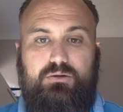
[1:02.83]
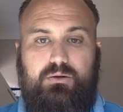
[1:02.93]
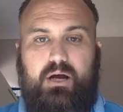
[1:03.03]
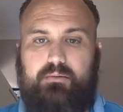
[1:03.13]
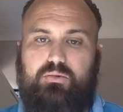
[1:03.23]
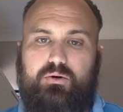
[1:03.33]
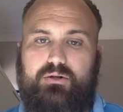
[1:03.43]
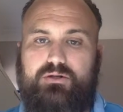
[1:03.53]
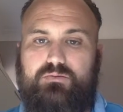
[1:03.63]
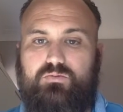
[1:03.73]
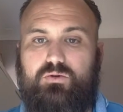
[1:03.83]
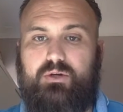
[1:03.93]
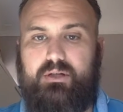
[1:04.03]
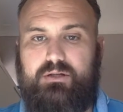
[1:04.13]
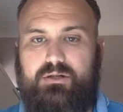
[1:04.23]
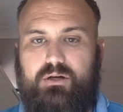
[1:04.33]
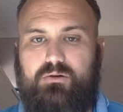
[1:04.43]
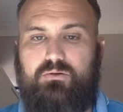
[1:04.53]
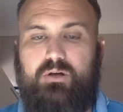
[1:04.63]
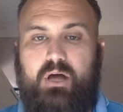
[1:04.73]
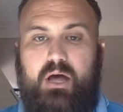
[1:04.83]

You can appoint someone internal.